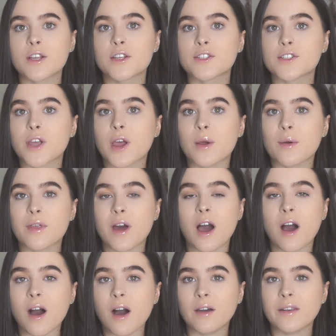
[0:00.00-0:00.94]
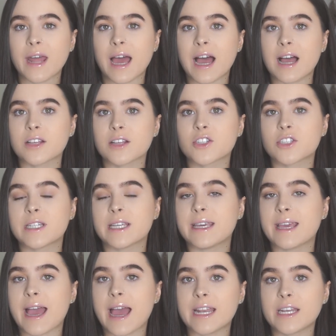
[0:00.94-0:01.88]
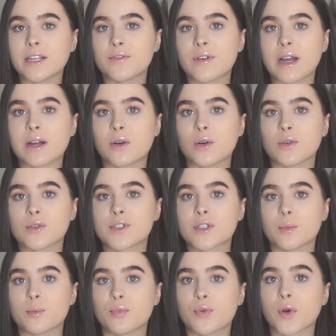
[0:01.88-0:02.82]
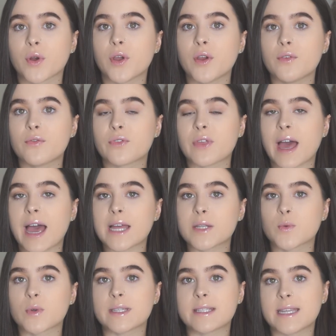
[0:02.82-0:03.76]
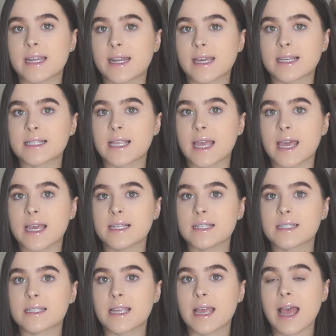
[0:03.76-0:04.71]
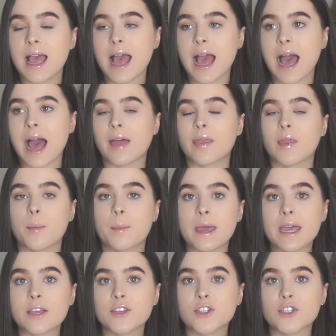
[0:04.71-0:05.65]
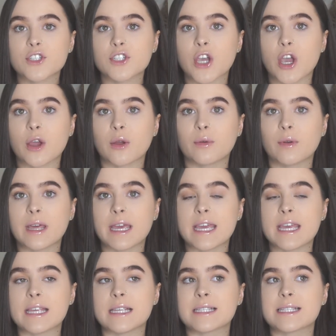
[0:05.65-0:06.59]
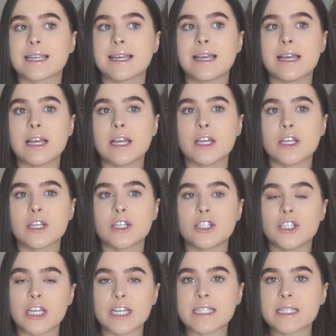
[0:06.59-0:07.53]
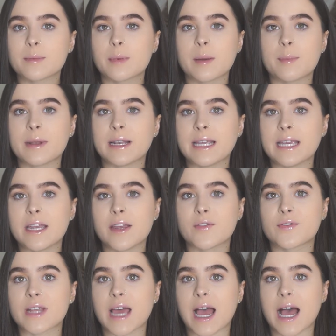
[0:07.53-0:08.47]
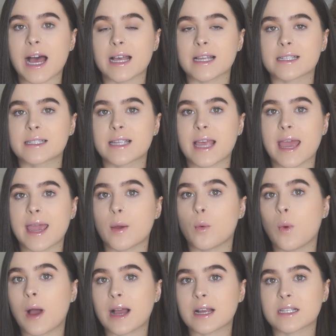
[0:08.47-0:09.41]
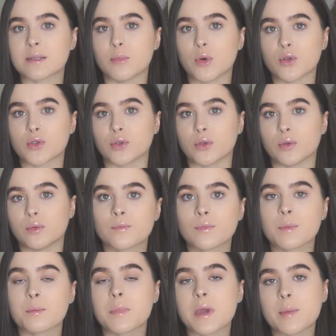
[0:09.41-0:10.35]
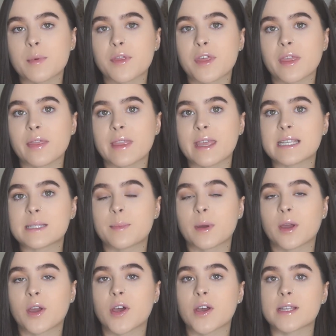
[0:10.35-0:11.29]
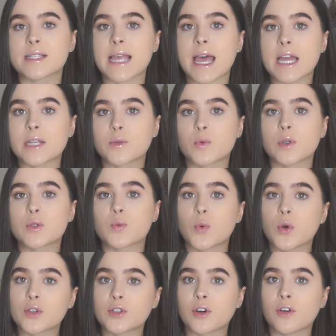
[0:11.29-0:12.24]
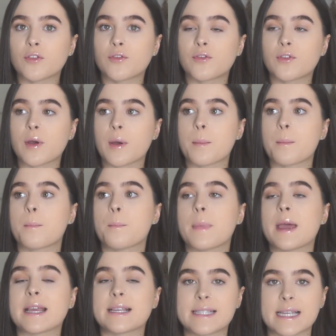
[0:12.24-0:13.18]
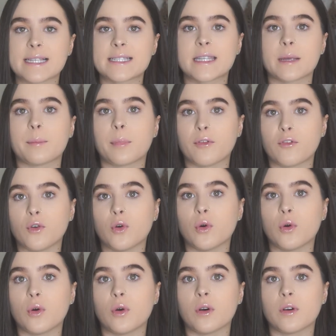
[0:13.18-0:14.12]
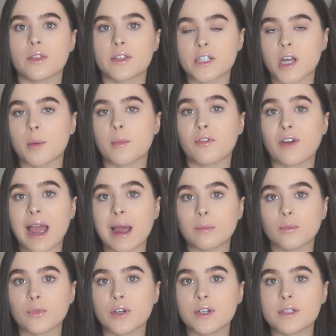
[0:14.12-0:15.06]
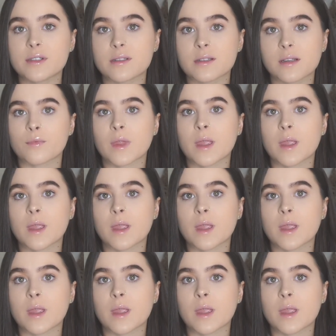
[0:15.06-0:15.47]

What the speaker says: So there aren't actually any records to prove that Edward did exist, and the picture shown is just to be believed as a wax model. People think this because Edward would have existed before the time of cameras,